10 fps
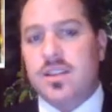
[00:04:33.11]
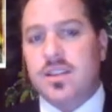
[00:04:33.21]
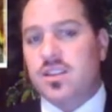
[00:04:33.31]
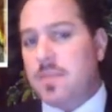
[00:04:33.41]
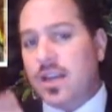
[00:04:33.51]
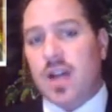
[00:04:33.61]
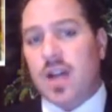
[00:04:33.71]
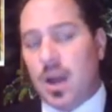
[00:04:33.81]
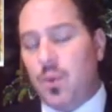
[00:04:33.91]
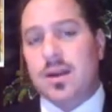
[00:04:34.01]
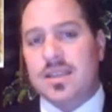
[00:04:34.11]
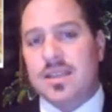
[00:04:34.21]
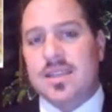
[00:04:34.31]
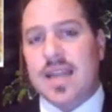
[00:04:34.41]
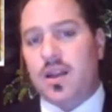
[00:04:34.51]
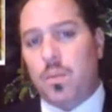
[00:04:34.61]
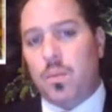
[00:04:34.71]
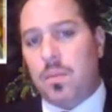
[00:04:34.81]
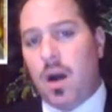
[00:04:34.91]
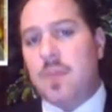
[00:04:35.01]
In summation, I want to state
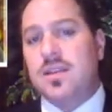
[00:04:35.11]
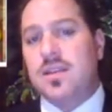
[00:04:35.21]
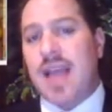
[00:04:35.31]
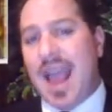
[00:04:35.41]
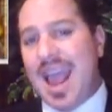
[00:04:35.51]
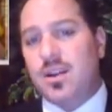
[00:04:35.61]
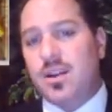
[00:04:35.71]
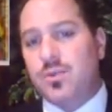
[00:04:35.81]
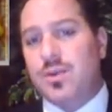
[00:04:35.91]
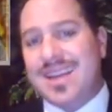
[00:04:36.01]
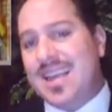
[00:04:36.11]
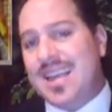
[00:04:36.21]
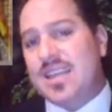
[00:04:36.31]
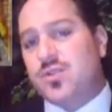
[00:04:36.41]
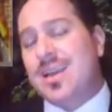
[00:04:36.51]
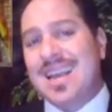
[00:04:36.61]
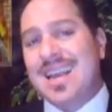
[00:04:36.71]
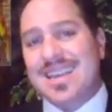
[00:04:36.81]
Obama's handwritten history